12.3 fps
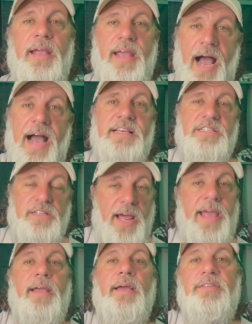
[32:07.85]
Guys
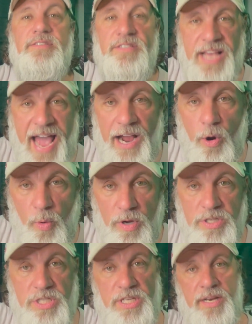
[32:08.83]
like Zach
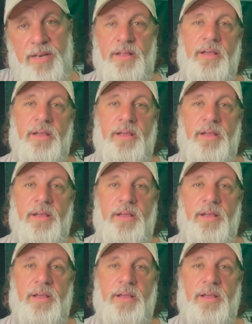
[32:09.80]
Wilson,